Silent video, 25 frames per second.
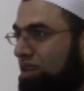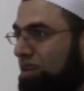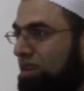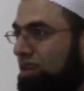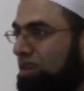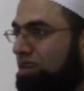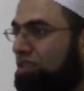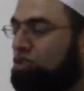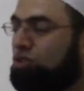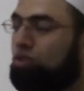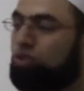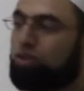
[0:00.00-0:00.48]

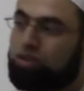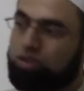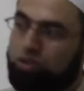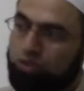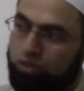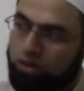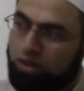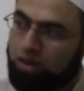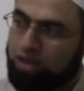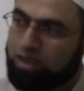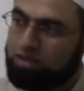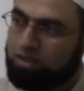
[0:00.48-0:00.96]
So
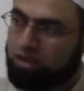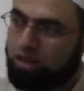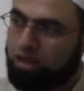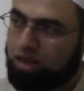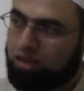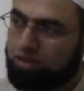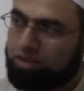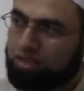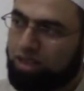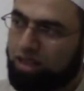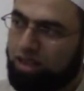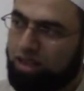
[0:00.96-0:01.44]
Rasulullah sallallahu
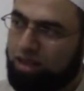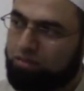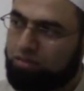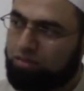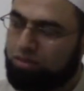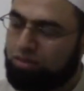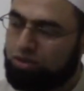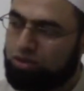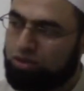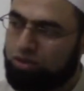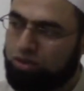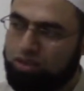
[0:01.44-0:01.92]
alayhi
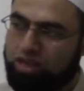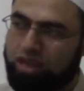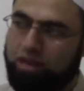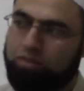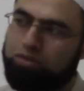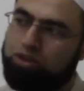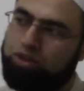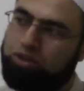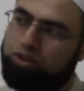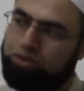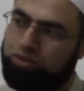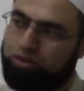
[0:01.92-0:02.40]
wasallam told
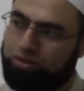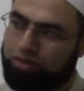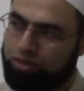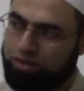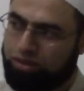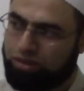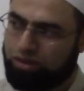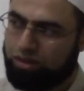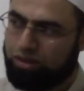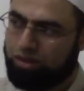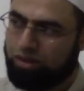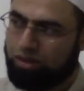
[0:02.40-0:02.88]
him no.
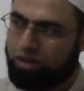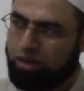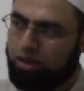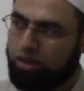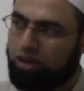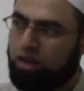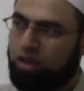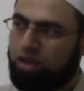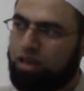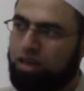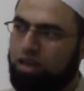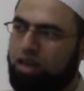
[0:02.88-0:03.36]

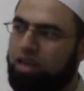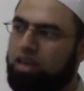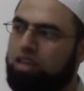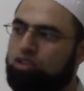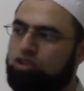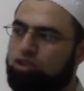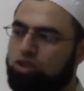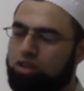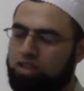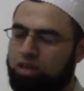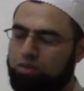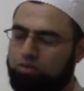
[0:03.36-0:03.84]
He
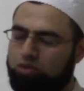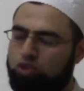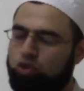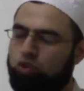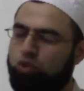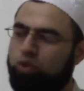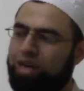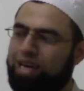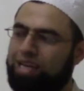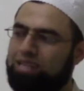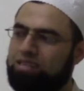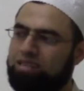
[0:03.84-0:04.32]
told him to
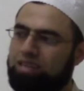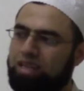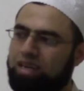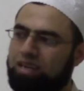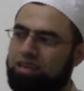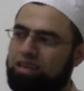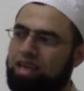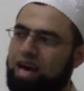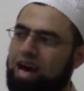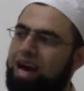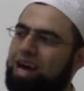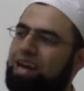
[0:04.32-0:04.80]
wait,
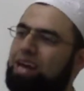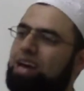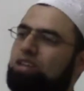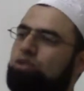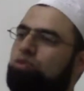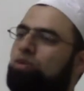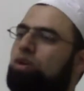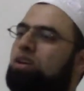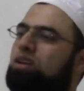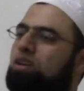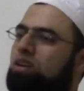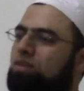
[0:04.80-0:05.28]
then the
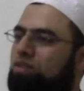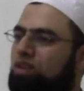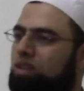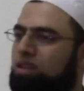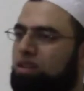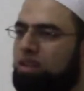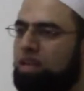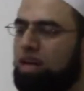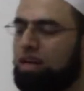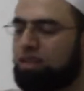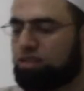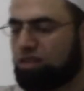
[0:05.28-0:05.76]
ayat were
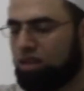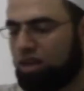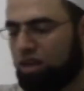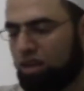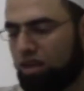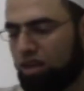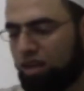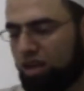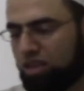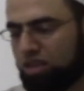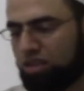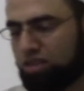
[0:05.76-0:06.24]
revealed that
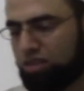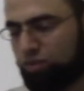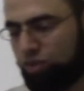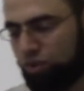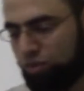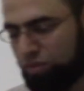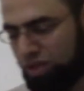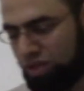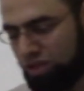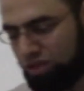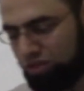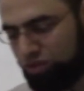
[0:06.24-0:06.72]
it is
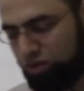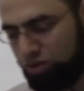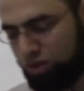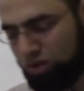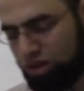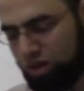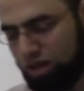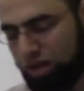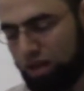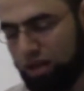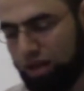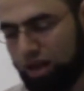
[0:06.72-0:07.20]
forbidden
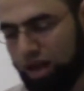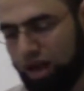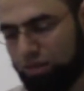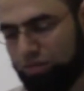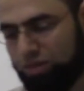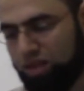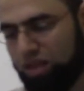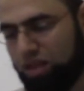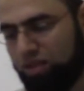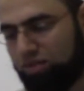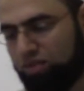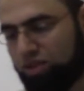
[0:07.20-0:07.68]
for a
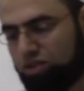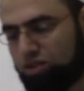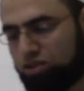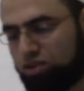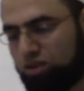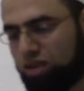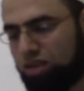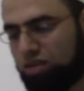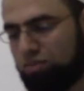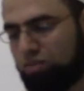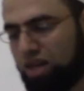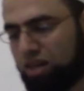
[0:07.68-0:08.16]
believer to
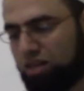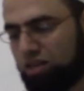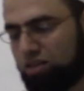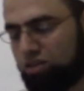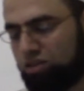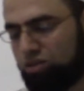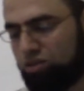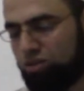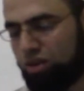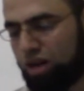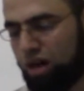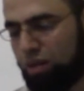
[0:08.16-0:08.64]
get married
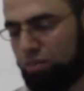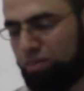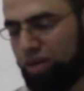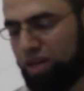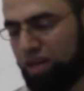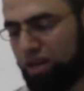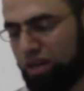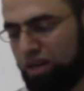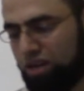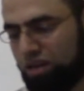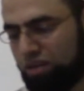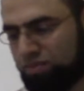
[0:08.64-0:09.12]
to a
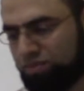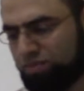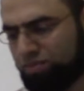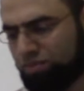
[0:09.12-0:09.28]
pagan